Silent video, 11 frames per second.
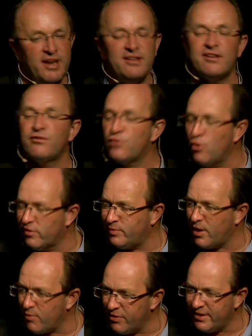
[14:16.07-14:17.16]
But he says, Of course,
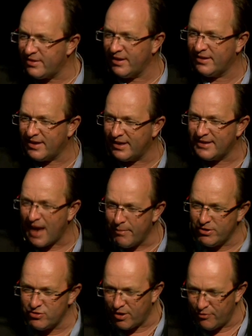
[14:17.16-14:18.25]
we don't want these things getting
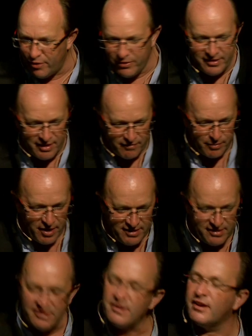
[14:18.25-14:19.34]
damaged en route, these lovely
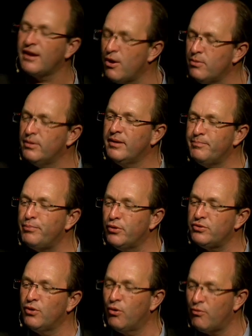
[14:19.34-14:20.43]
presents. Go and
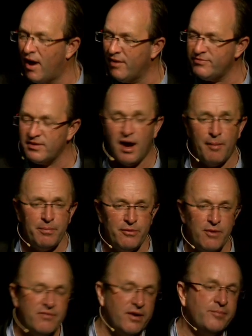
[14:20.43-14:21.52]
put your raft up
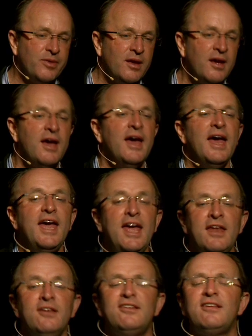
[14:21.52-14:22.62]
the river.
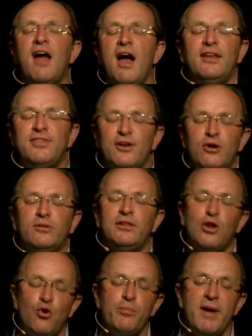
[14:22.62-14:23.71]
Inside the
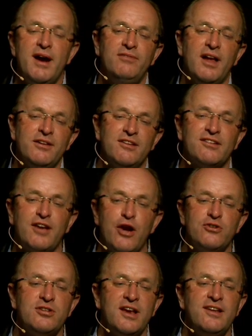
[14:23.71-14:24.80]
old Lord Mayor of London's
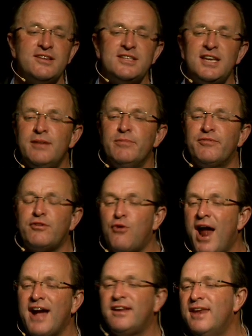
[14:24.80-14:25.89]
coach is a team of
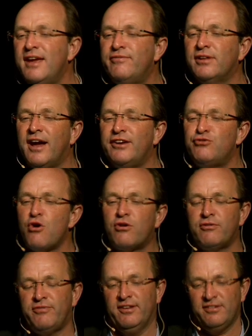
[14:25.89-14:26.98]
crack naval
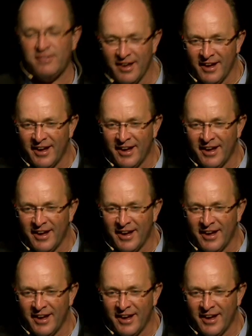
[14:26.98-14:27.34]
hydrographers.